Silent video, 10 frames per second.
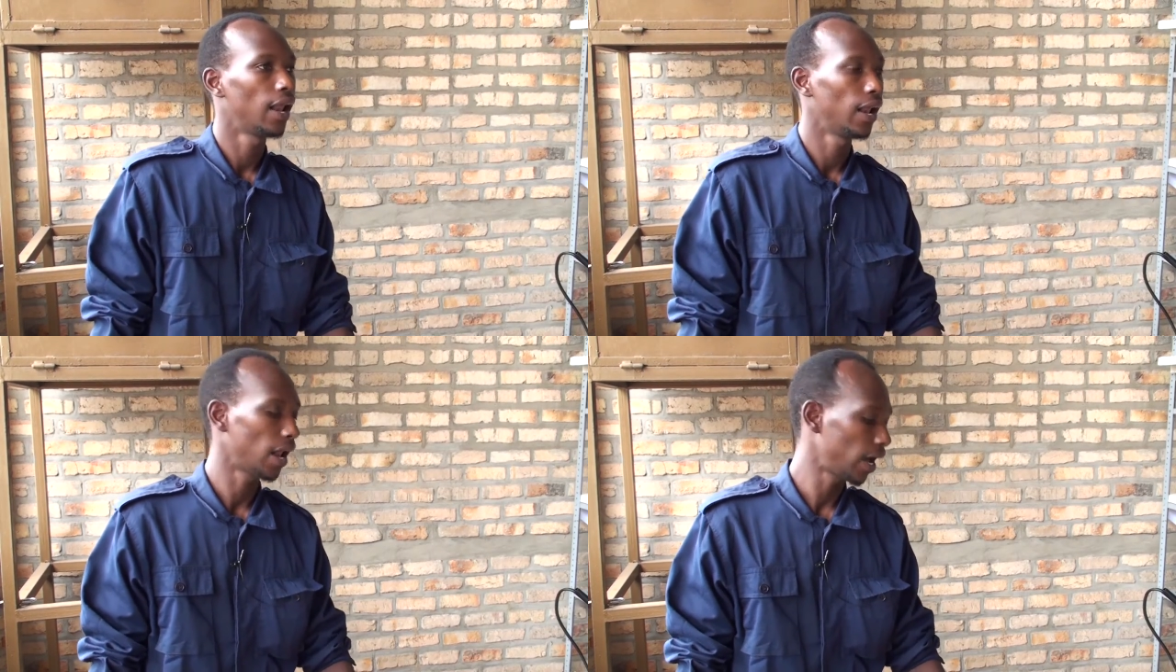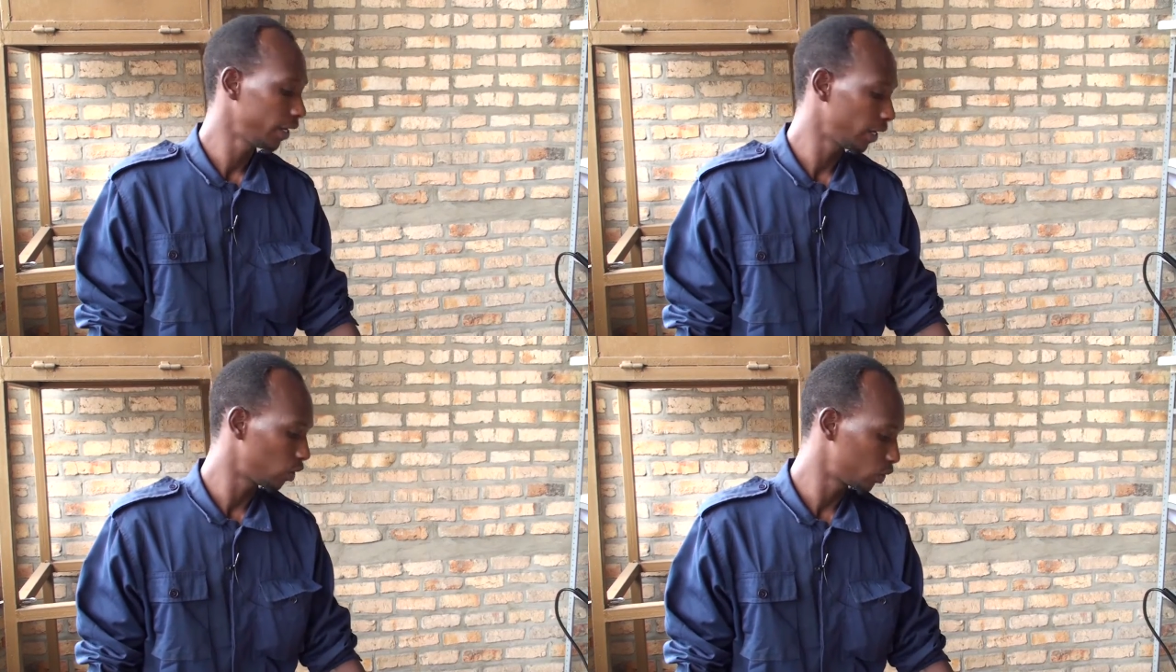
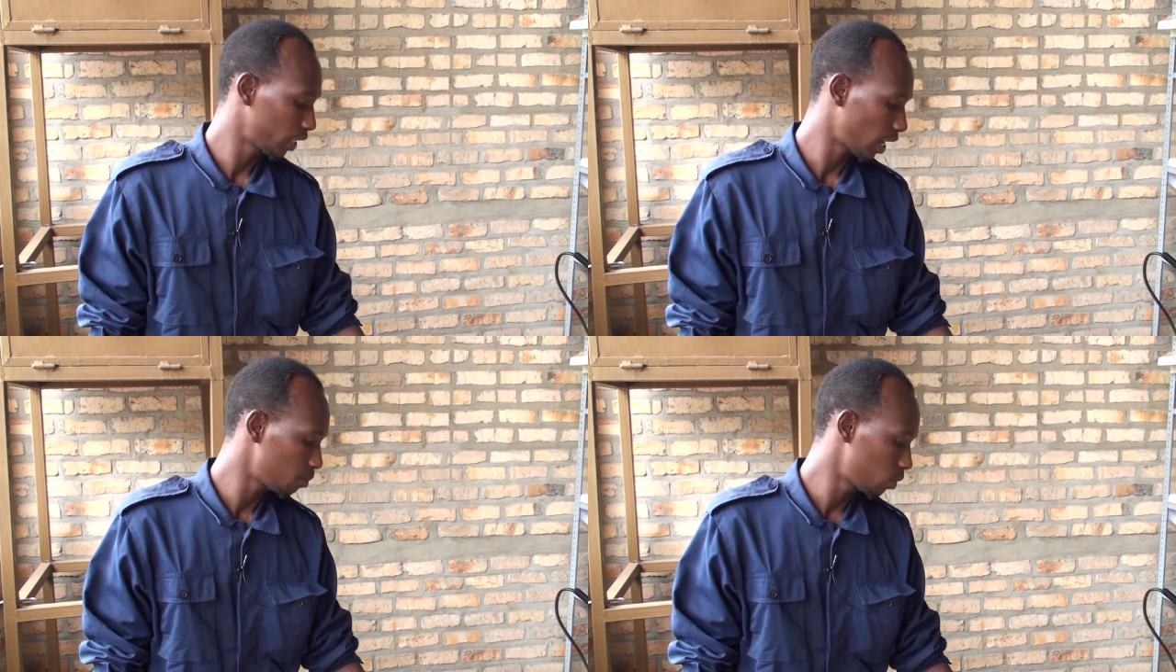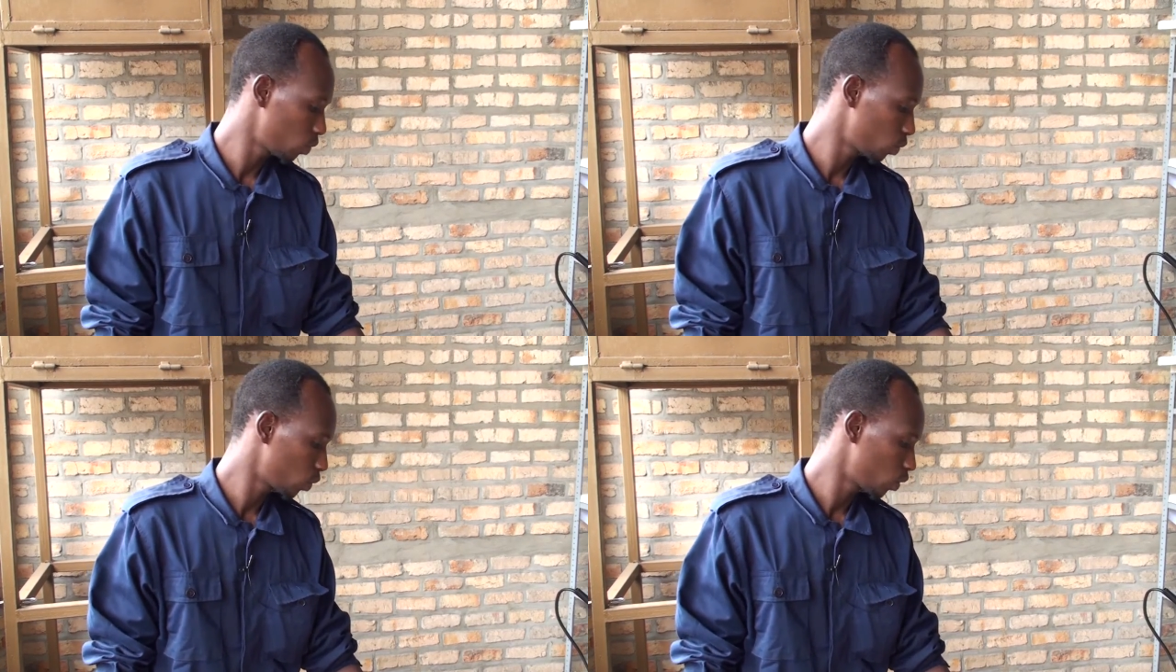learning outcome
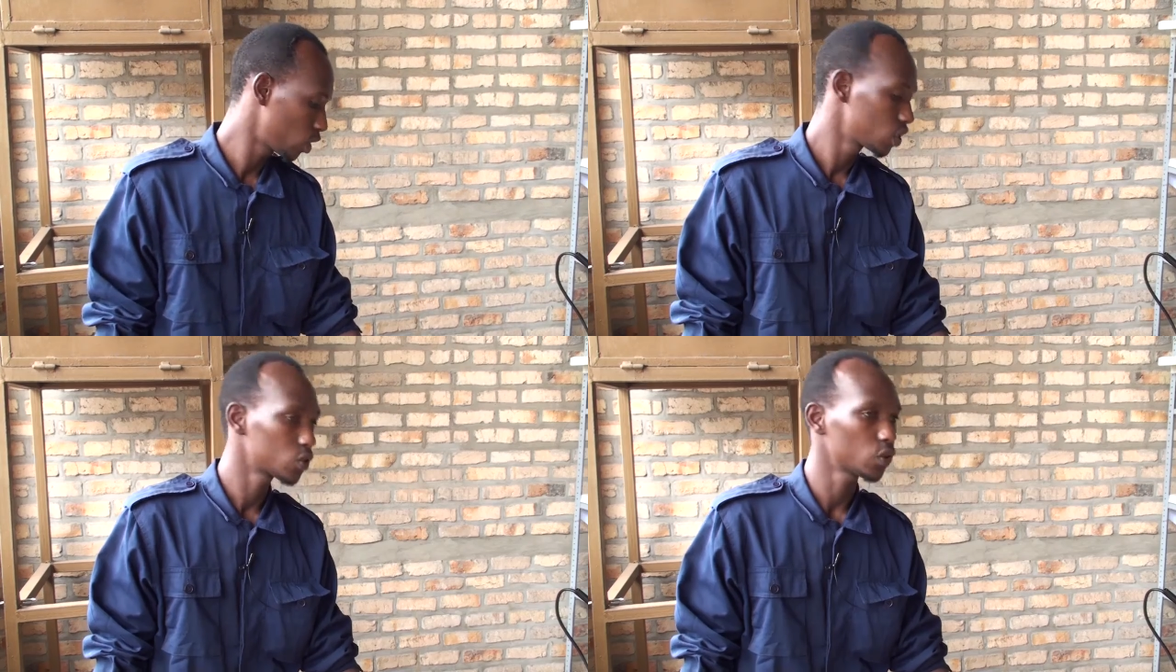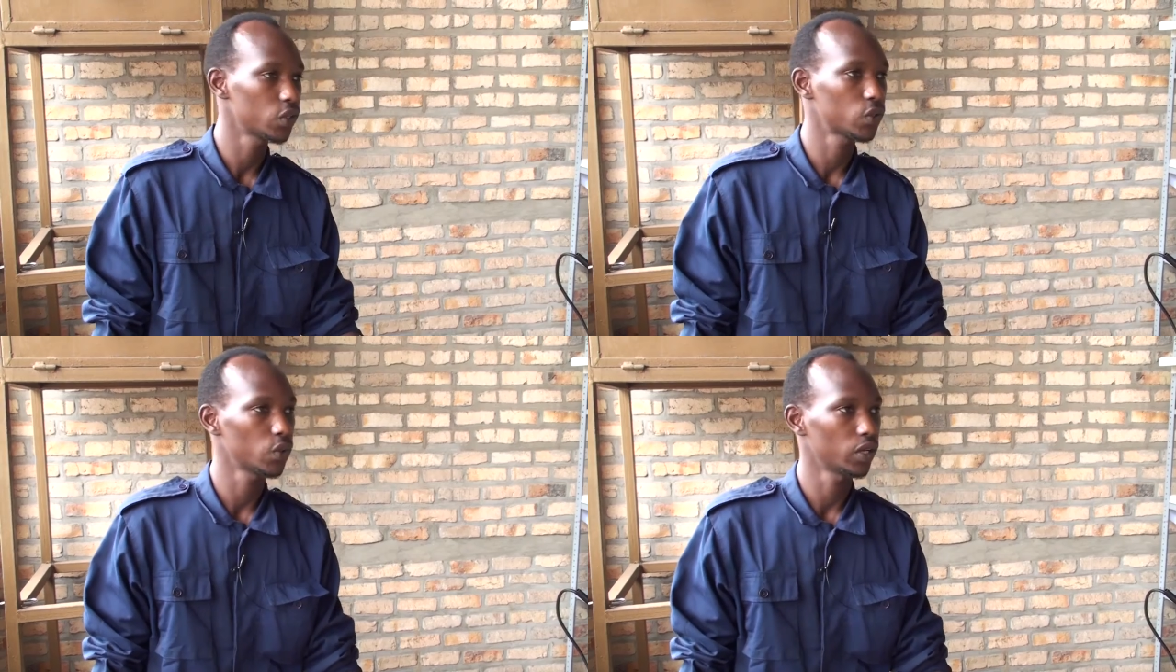
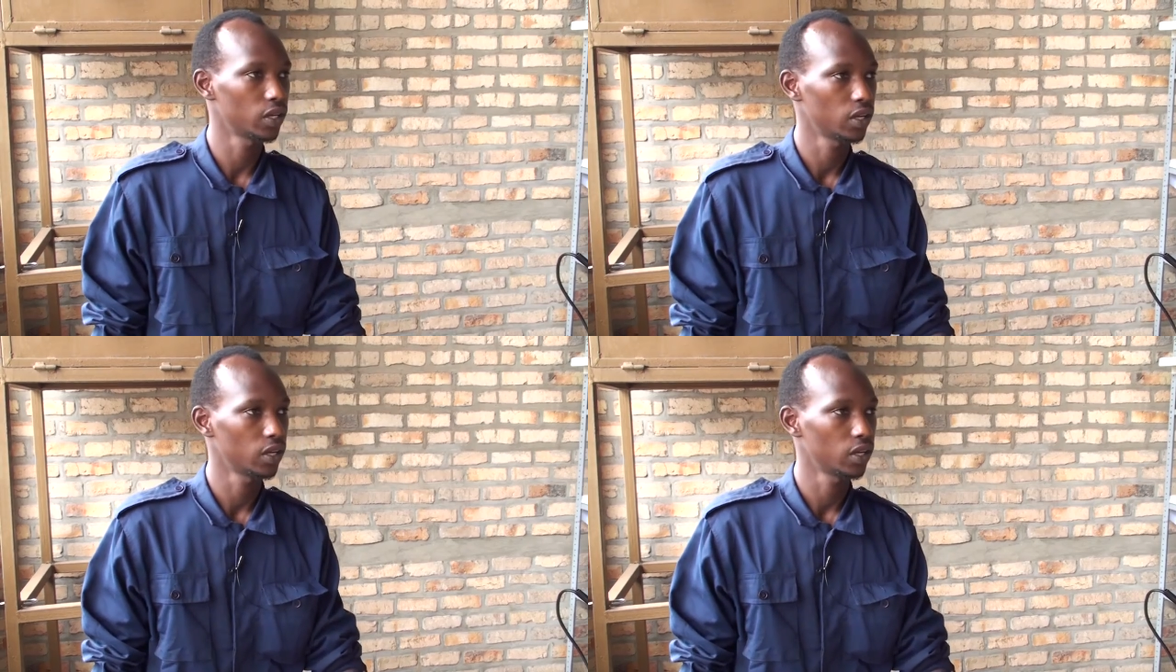3.3,